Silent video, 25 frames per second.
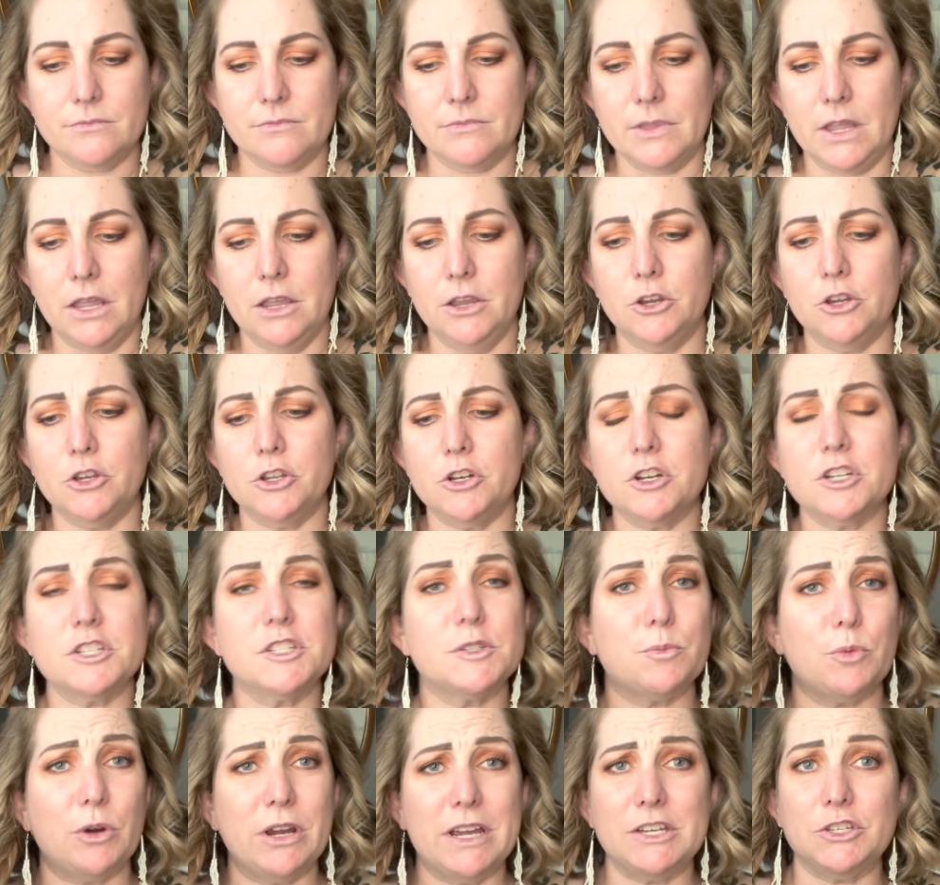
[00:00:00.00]
and you're going to
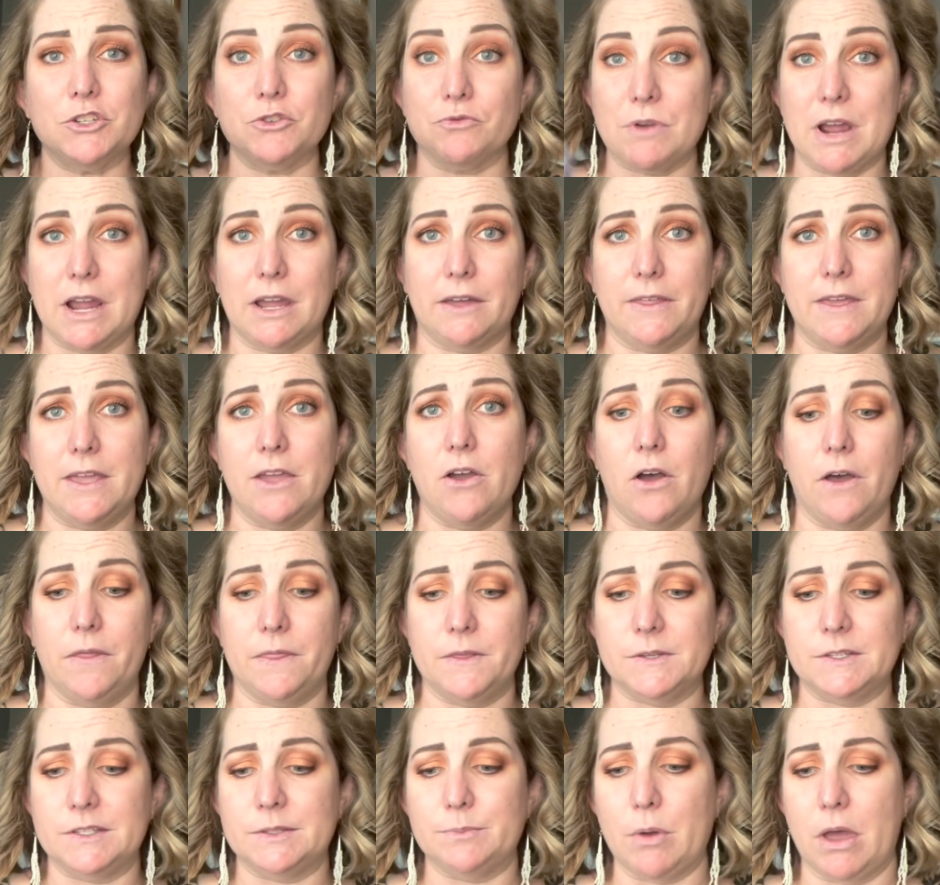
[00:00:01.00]
spray it directly on
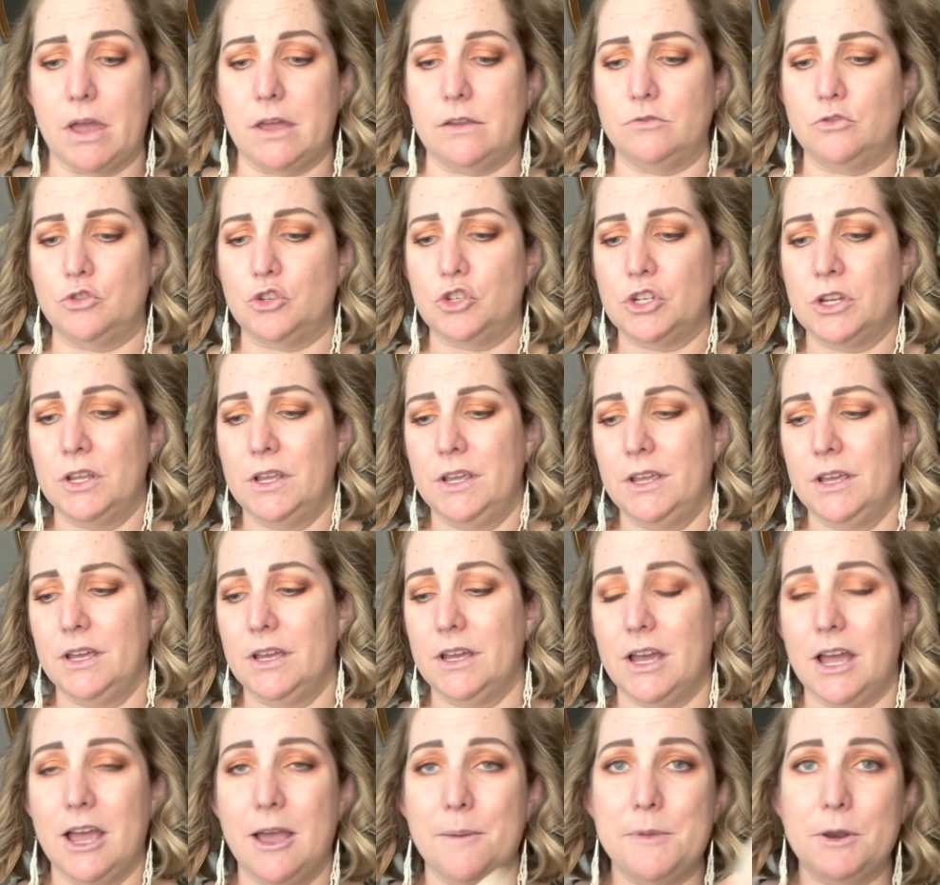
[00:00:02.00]
the sponge.
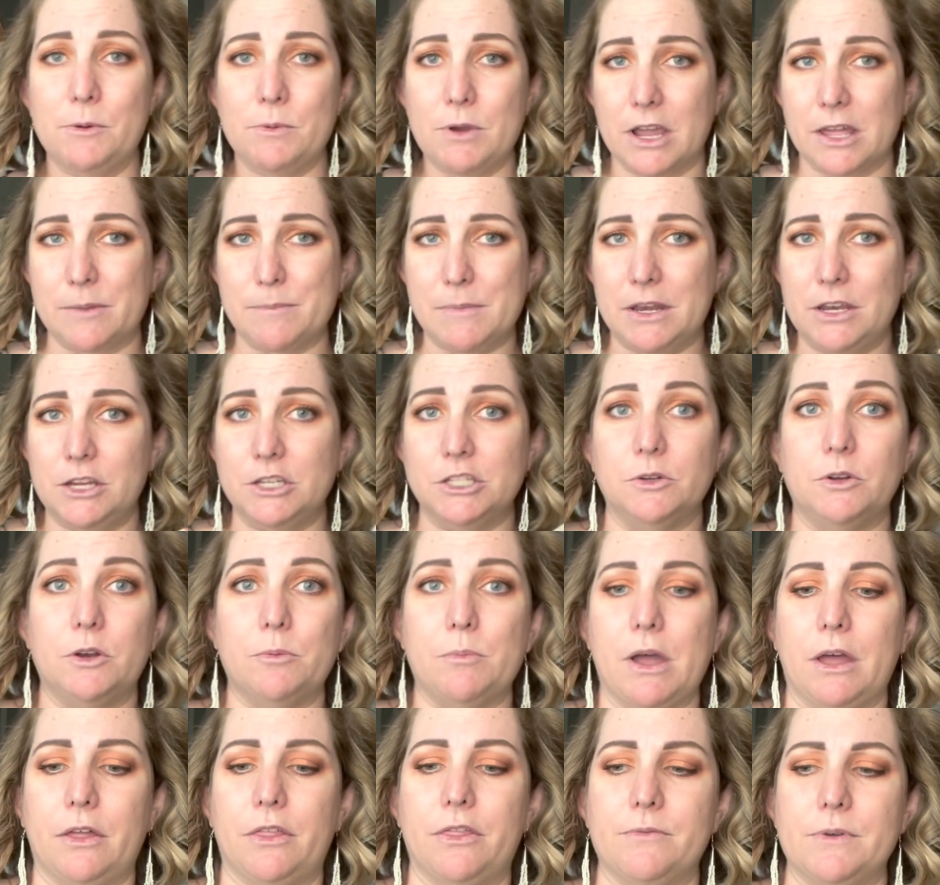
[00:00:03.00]
I'm going to recommend you do it
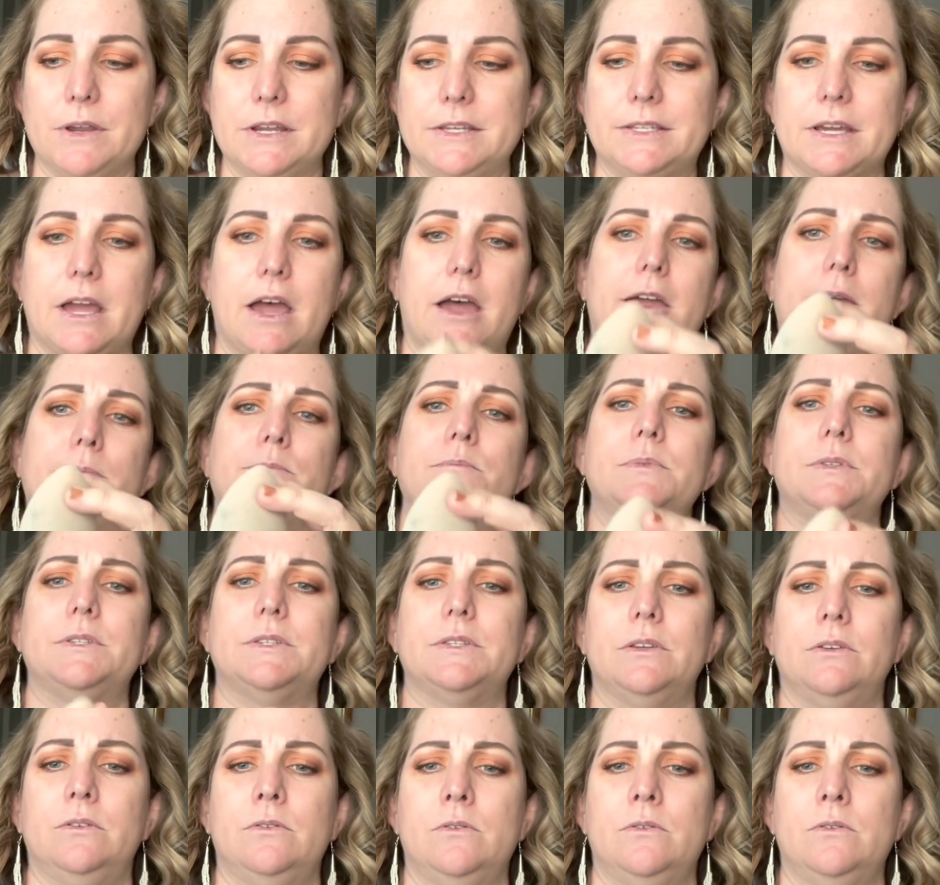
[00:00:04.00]
about 3 times.